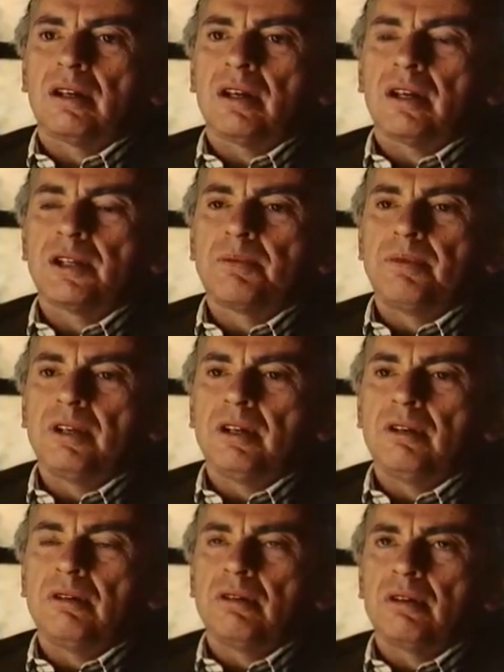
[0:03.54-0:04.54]
has
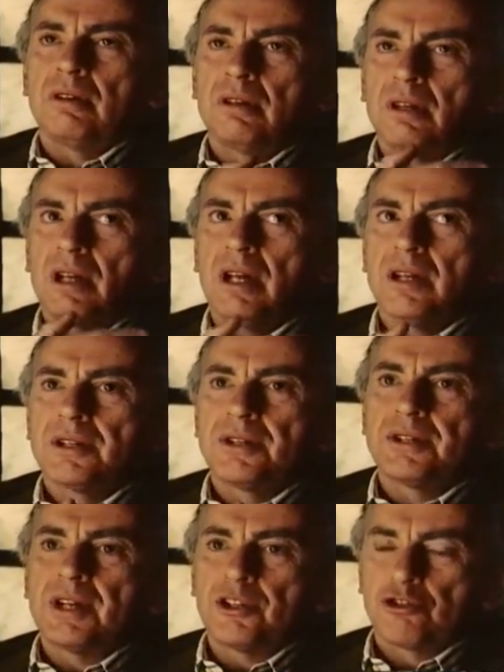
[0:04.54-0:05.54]
been, in the
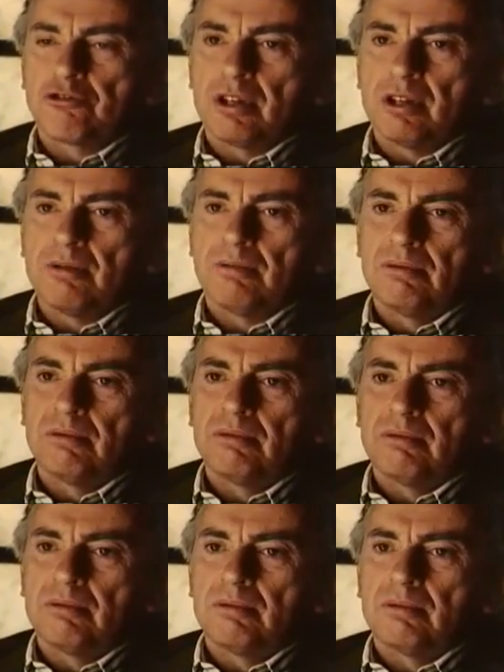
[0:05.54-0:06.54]
last century,
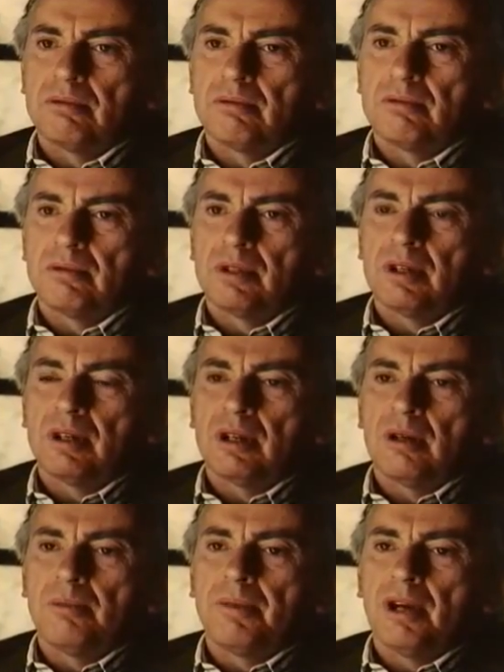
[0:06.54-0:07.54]

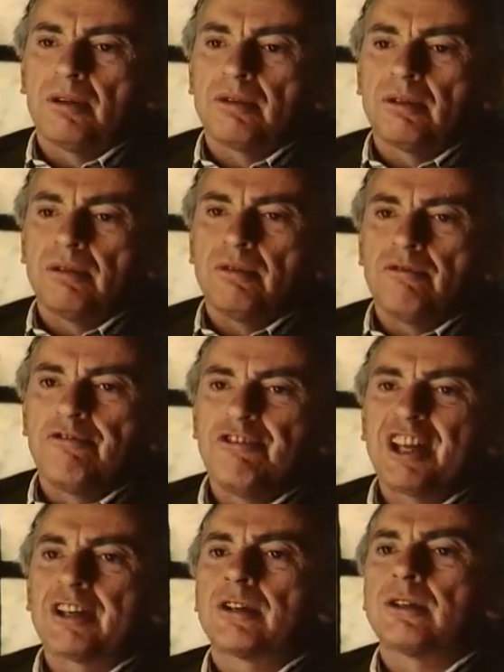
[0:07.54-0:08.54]
about
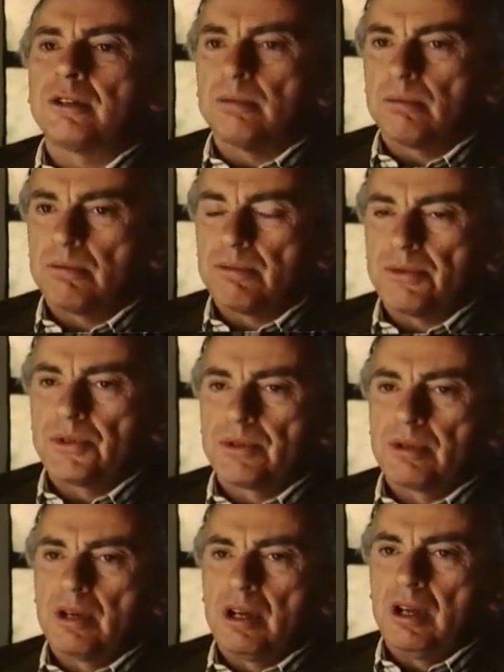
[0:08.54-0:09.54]
victims.